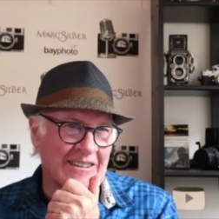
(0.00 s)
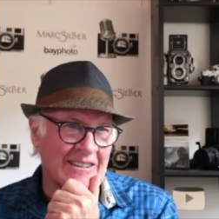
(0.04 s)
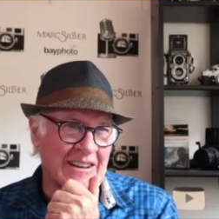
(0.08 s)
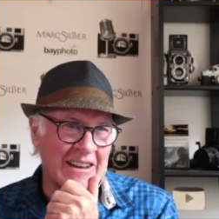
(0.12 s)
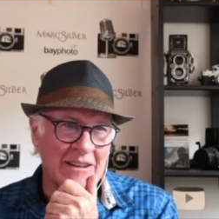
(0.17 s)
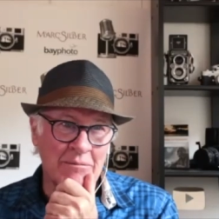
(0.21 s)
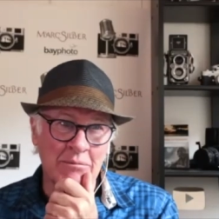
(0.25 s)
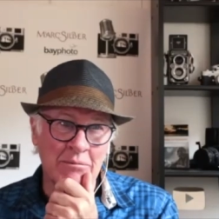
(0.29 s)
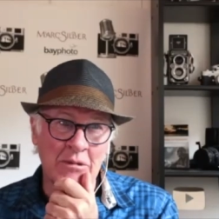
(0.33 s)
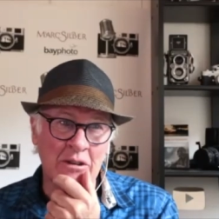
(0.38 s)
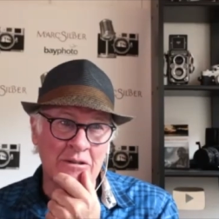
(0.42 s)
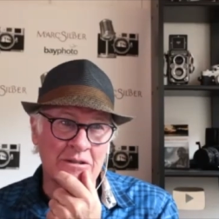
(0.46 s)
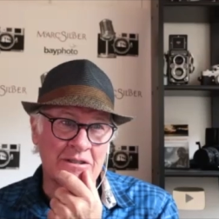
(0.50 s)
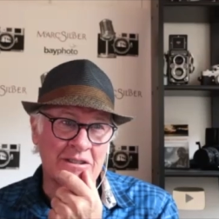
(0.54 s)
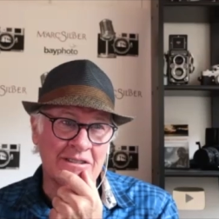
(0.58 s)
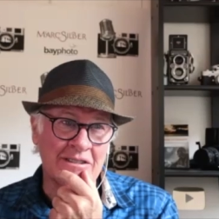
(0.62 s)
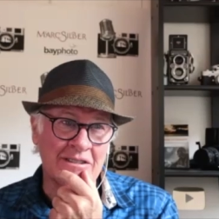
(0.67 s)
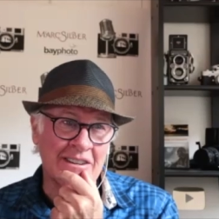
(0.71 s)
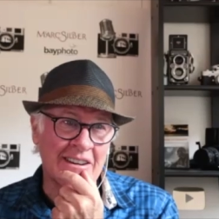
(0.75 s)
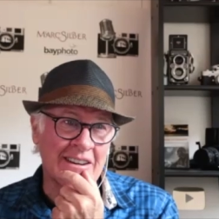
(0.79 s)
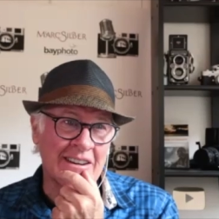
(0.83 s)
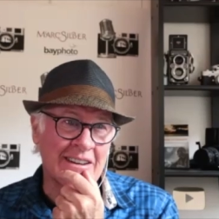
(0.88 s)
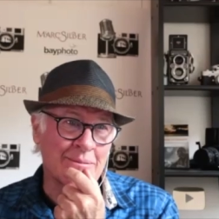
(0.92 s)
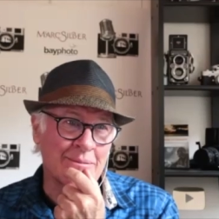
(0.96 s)
And most of
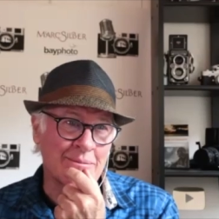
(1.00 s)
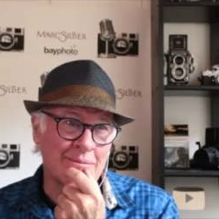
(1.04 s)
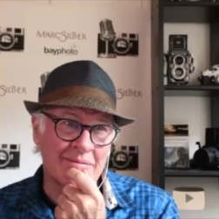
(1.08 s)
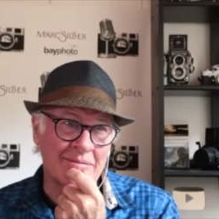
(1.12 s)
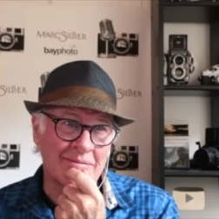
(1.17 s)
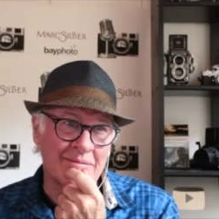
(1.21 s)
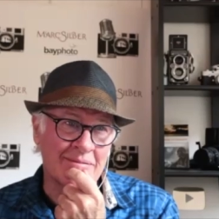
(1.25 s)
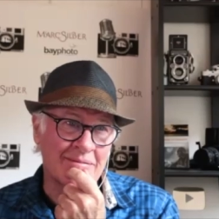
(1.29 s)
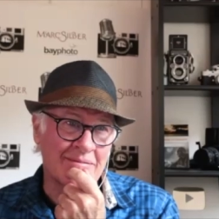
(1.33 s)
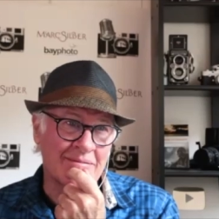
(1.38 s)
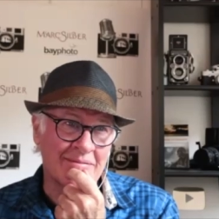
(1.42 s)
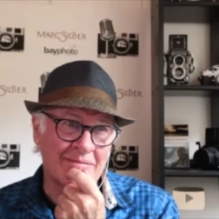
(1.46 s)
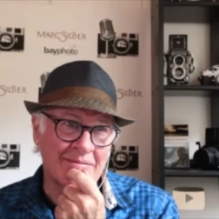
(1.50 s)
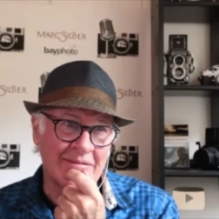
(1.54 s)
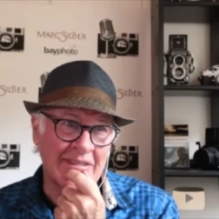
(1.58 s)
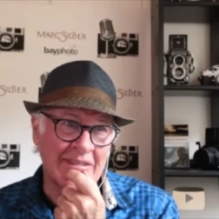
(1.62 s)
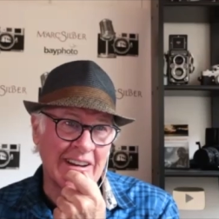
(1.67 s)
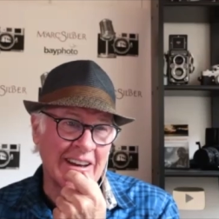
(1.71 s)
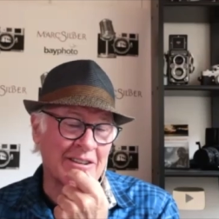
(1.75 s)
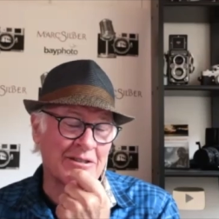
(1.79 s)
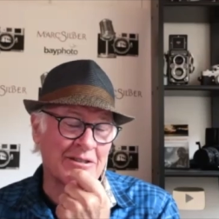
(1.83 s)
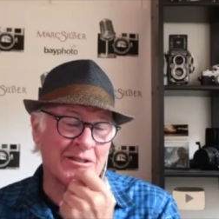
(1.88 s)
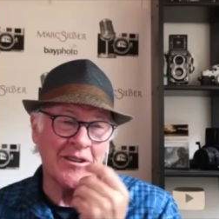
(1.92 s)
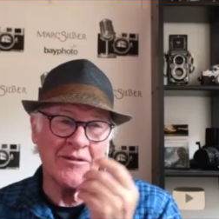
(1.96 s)
the time,
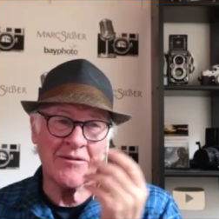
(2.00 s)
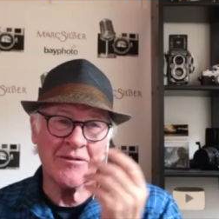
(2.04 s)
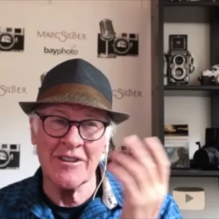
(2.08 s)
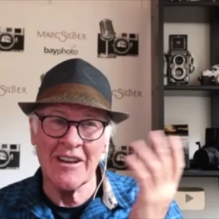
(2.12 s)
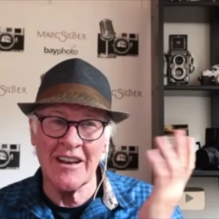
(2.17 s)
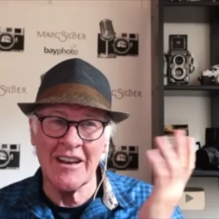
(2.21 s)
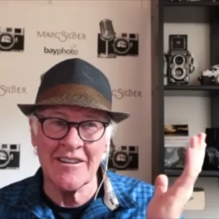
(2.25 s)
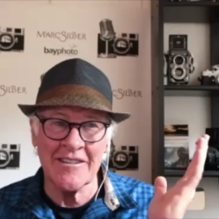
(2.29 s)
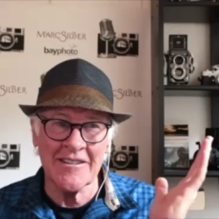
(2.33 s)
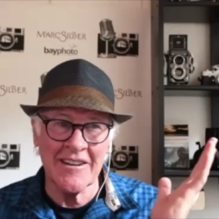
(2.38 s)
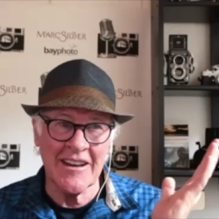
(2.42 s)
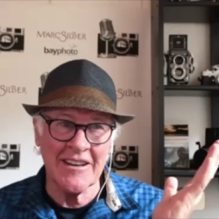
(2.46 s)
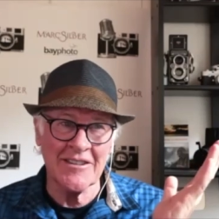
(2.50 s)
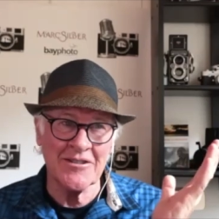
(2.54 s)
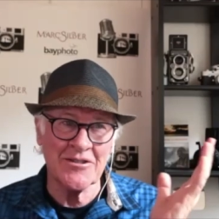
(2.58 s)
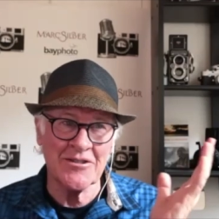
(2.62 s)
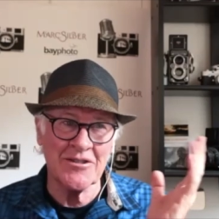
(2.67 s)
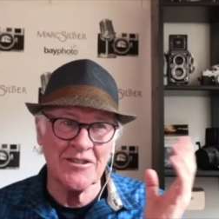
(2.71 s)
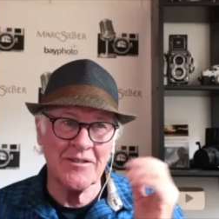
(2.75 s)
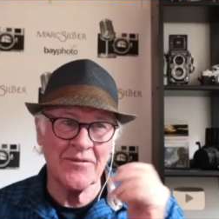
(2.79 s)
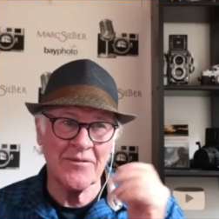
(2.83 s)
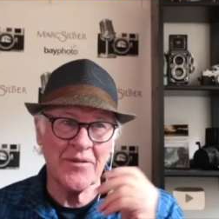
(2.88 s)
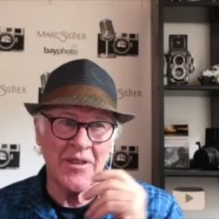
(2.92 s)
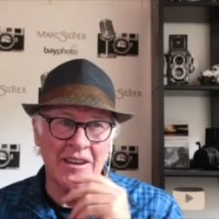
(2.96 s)
I don't know if he had a night
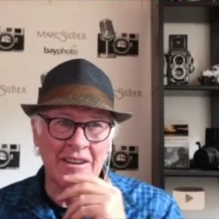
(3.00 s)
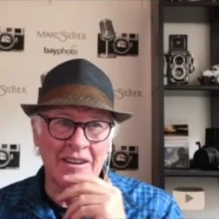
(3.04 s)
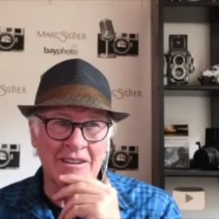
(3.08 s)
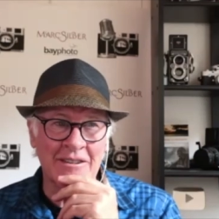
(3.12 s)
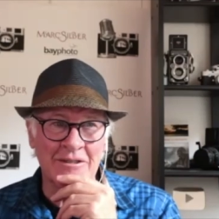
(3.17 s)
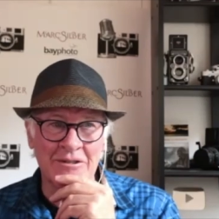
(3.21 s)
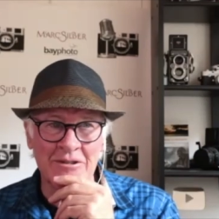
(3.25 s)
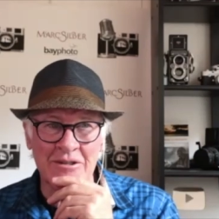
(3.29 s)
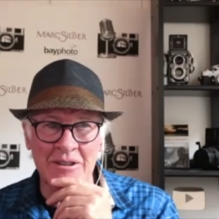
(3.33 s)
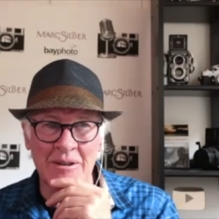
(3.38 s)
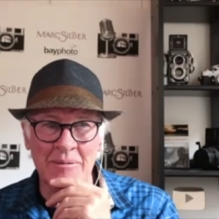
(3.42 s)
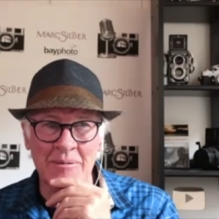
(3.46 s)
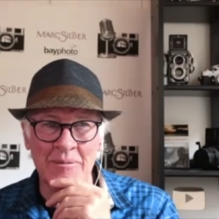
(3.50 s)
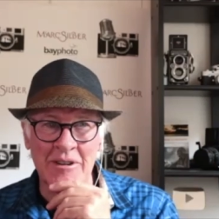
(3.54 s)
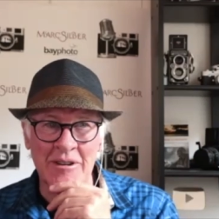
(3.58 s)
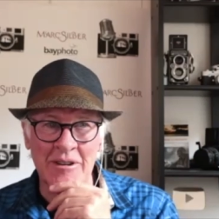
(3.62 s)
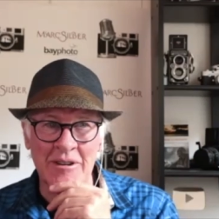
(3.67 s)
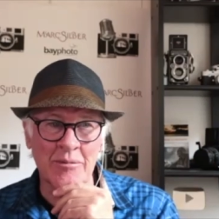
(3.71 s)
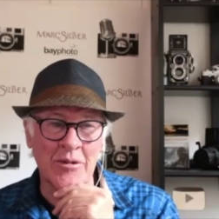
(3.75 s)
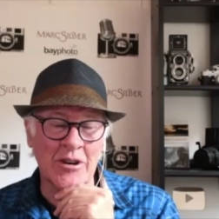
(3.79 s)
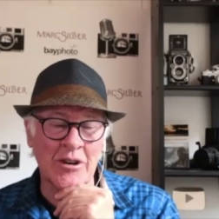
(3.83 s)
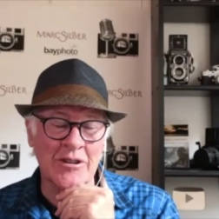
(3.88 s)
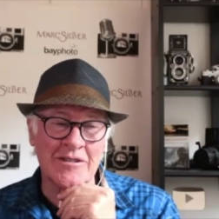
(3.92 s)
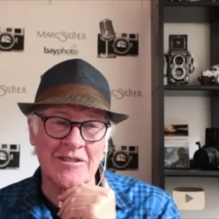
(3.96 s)
shift thing or
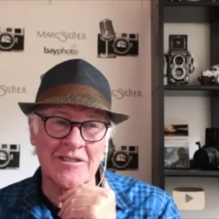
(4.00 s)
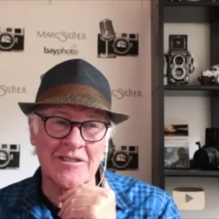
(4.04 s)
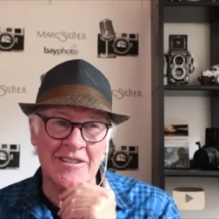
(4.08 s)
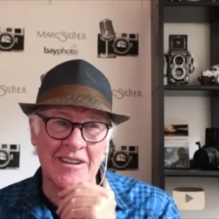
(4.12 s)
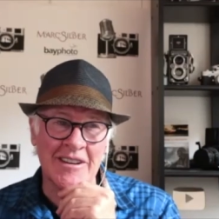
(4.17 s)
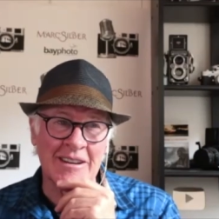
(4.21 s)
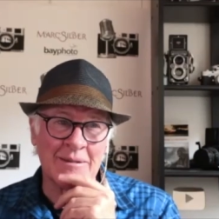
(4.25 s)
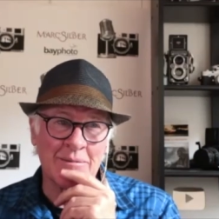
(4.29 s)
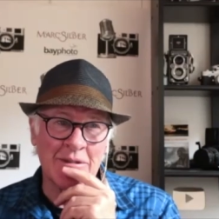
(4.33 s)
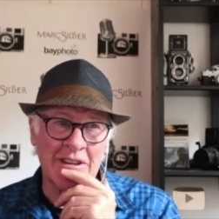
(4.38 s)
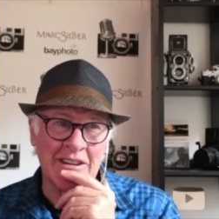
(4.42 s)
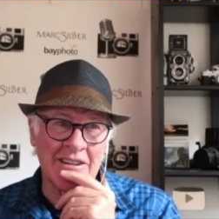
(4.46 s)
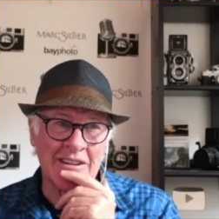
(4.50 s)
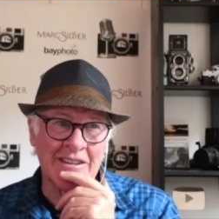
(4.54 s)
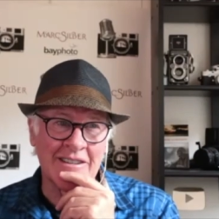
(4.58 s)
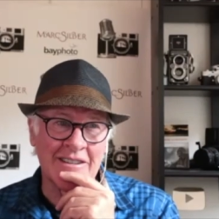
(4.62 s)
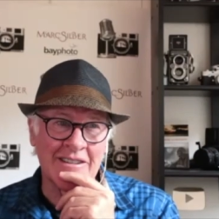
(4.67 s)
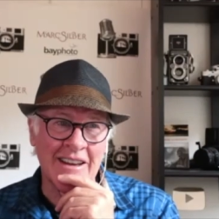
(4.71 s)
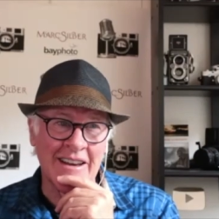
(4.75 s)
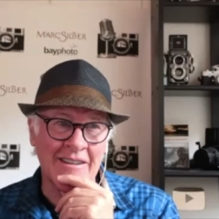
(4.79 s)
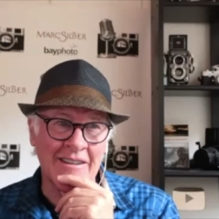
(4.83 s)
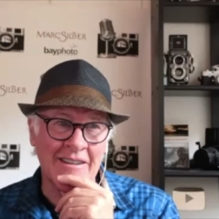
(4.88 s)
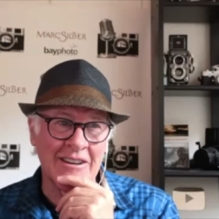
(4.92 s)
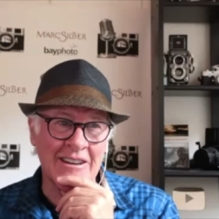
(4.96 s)
something. Most of the time, he
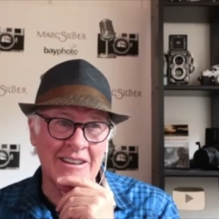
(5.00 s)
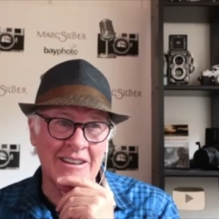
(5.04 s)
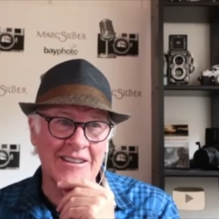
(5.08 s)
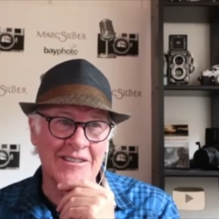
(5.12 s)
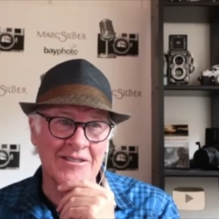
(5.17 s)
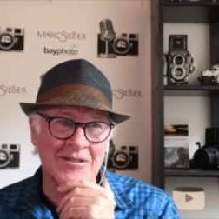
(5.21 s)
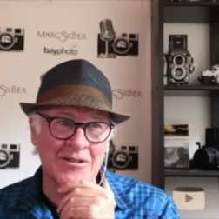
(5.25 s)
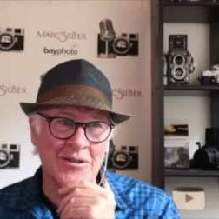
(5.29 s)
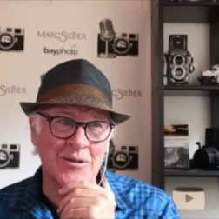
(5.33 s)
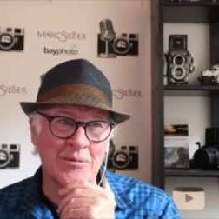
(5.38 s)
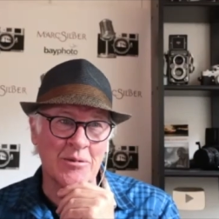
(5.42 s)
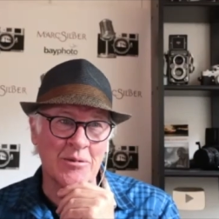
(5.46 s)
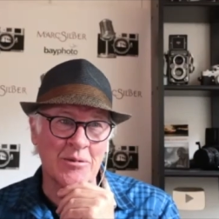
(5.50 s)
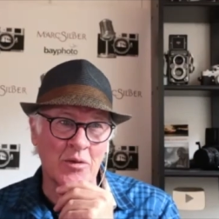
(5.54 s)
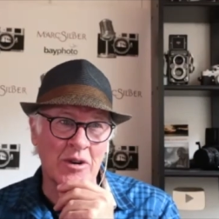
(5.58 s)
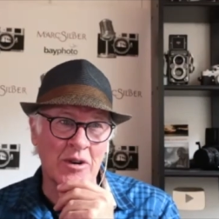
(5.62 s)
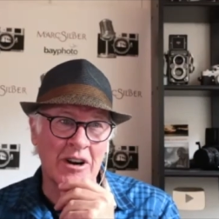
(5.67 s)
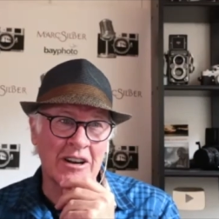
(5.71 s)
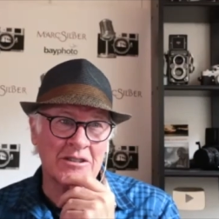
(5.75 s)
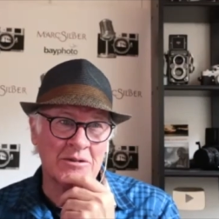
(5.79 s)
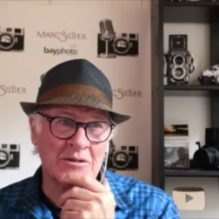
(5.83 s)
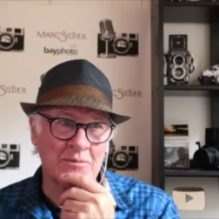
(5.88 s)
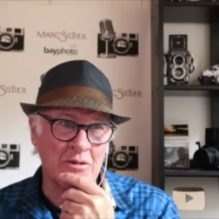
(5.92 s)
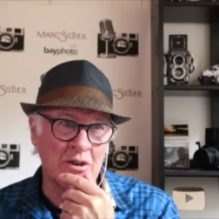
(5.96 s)
didn't have anything to do but
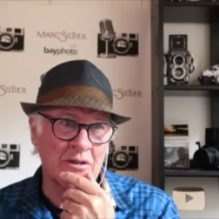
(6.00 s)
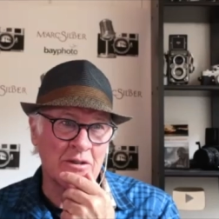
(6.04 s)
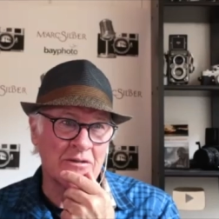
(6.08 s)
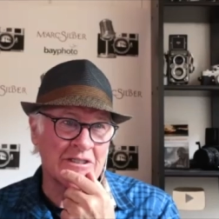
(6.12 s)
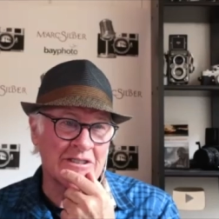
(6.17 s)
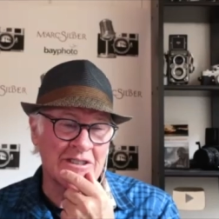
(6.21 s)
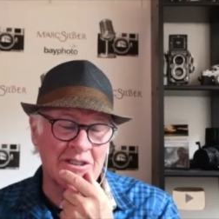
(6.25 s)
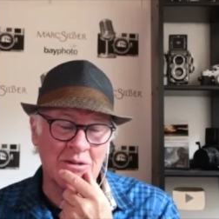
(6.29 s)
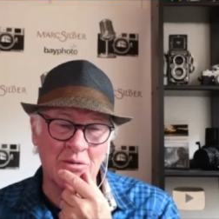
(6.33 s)
watch movies.